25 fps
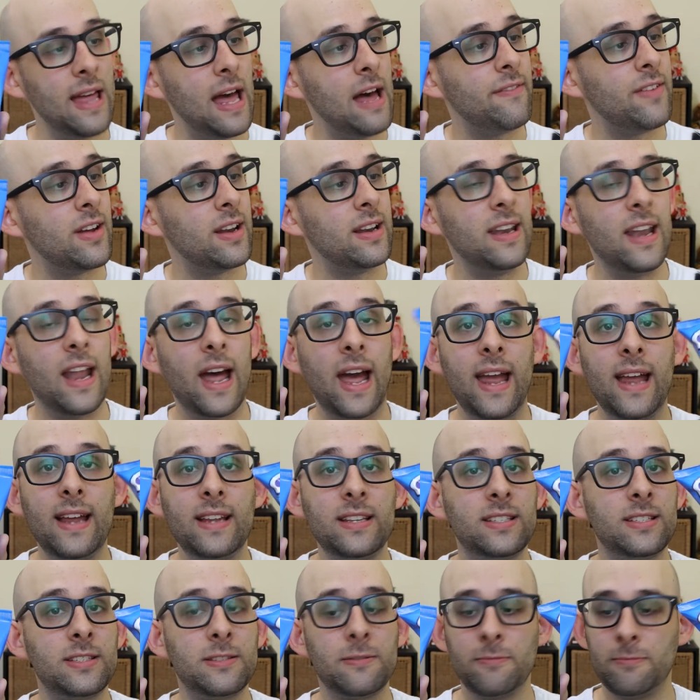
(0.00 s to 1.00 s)
have a
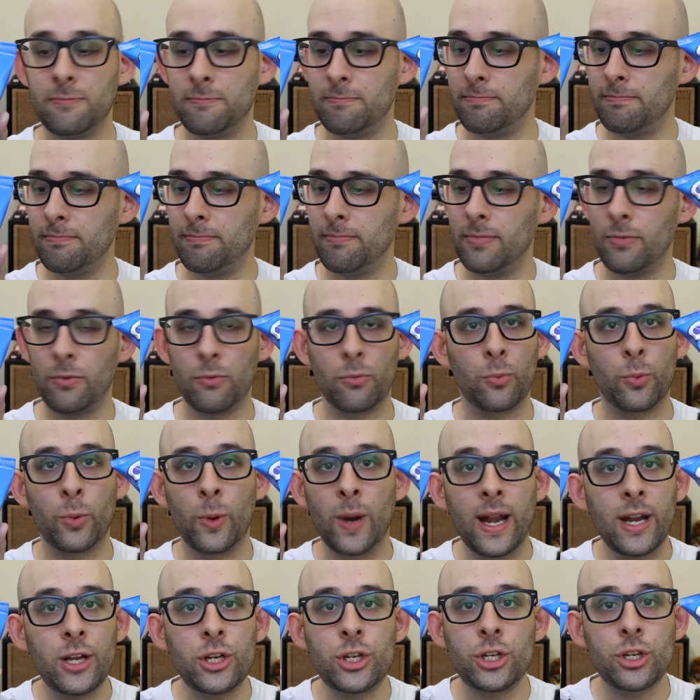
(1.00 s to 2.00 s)
nice,
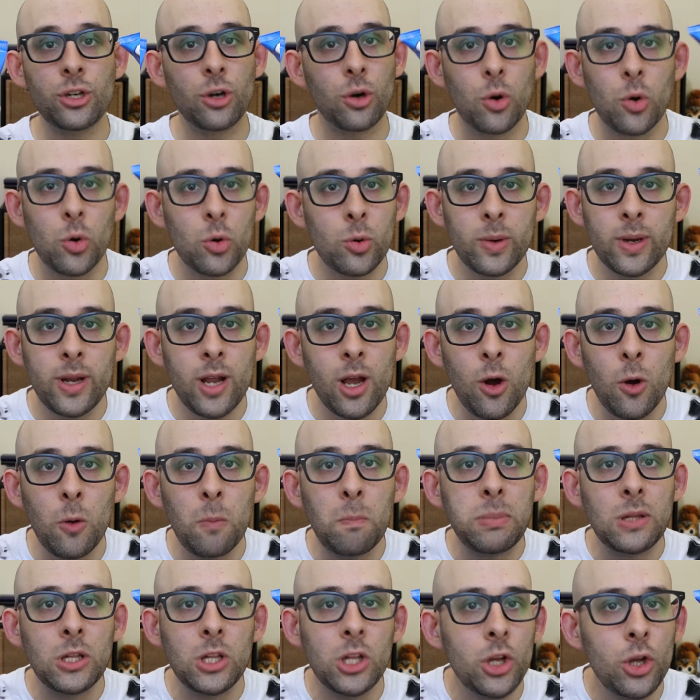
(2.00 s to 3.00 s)
rich
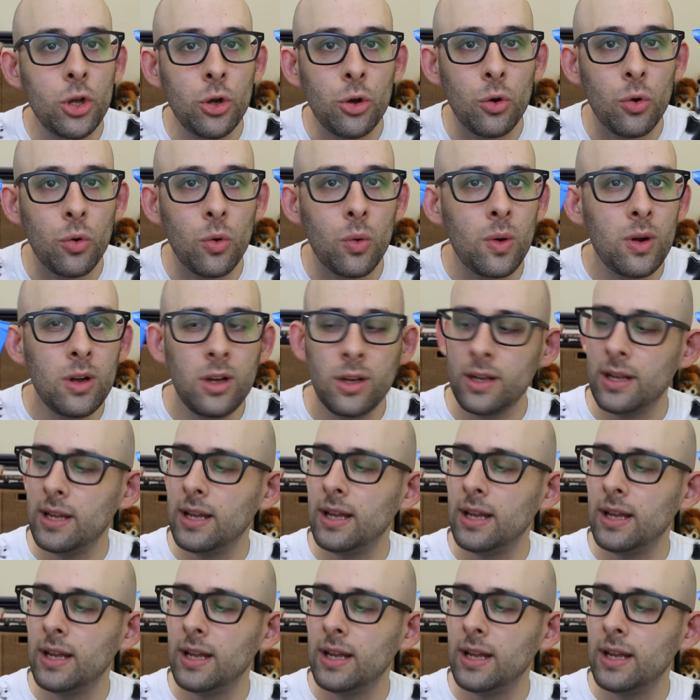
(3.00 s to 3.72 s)
Oreo blue.